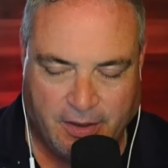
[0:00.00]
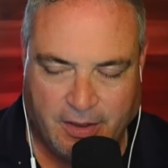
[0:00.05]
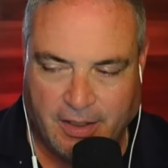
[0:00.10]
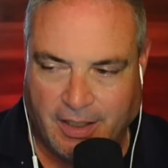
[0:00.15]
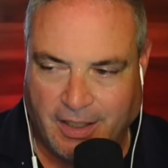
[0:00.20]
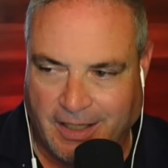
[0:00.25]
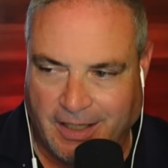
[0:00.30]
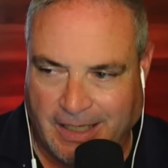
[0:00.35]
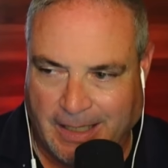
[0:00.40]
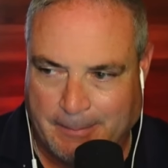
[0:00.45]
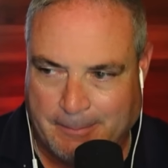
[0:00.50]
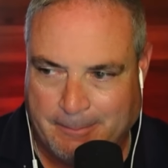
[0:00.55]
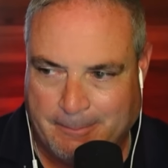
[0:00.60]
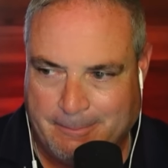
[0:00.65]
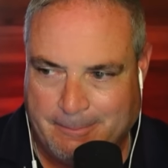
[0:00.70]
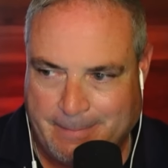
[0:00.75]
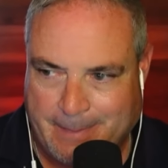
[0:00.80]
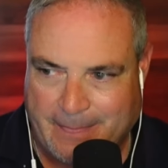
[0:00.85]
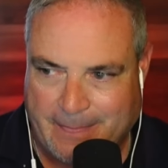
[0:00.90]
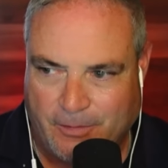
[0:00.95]

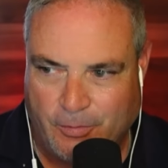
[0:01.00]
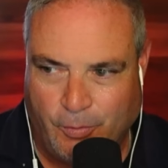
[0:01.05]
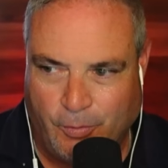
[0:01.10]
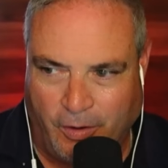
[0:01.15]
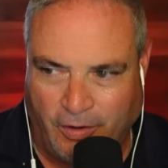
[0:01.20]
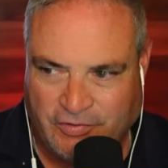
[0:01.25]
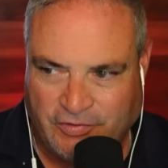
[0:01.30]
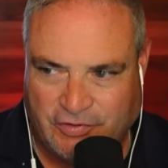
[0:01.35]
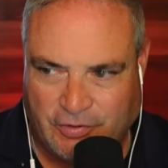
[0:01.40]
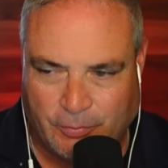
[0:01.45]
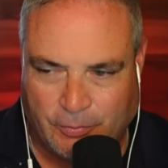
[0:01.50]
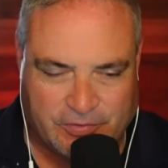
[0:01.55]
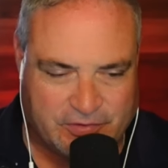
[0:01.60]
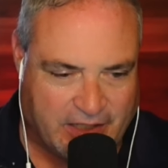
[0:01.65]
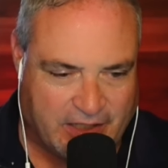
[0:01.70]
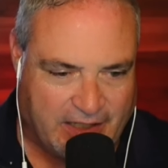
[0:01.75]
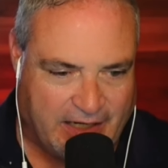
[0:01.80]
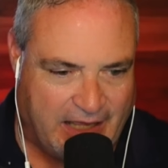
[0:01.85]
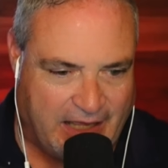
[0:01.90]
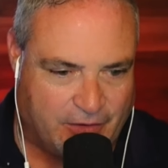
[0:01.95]
who also has
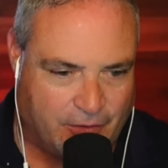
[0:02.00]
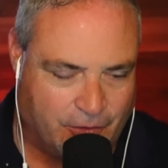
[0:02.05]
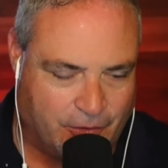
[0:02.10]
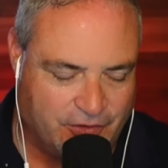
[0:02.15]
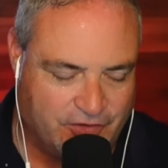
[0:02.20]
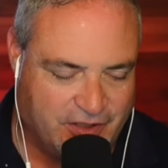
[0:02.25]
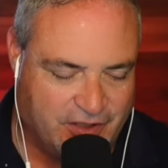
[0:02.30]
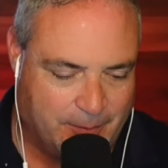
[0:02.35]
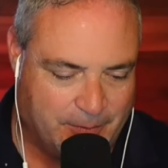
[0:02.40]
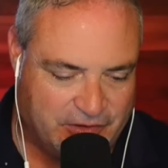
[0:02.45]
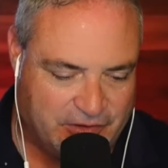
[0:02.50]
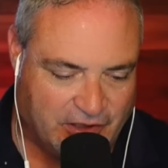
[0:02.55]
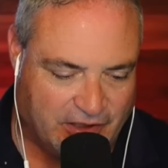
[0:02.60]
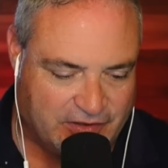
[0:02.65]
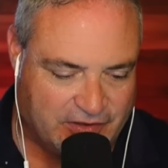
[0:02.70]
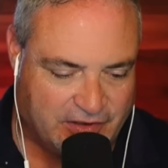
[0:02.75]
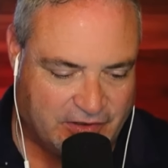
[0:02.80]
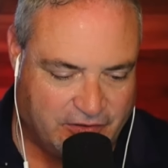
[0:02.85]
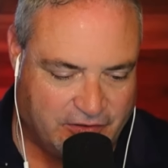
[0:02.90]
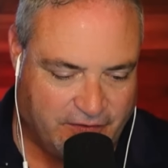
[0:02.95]
kind of had a hard time
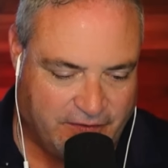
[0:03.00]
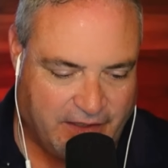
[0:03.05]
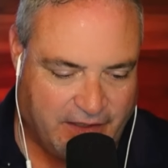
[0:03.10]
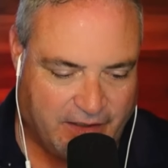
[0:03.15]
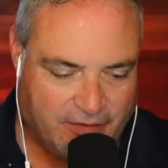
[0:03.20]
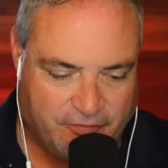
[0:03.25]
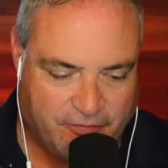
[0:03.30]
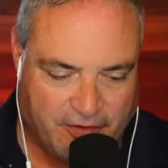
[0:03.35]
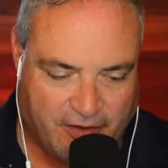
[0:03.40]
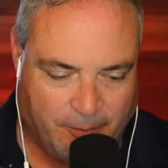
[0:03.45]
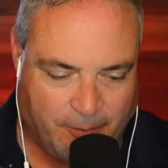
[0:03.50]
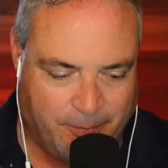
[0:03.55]
adjusting to the NFL,